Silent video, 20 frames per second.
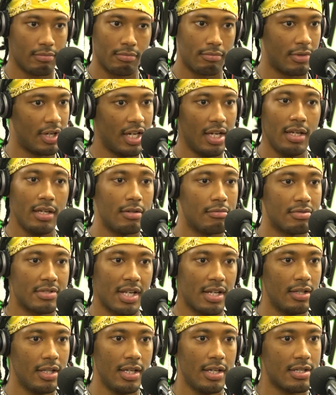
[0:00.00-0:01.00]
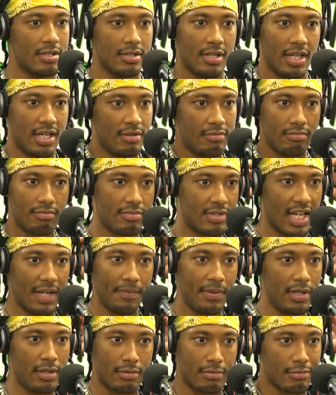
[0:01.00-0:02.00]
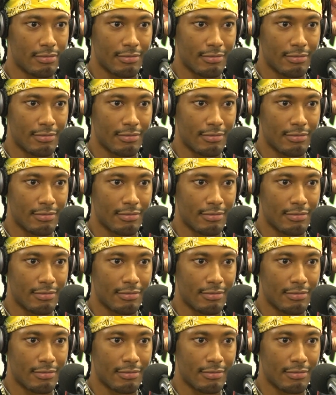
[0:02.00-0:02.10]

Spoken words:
hey, say less, like tap in.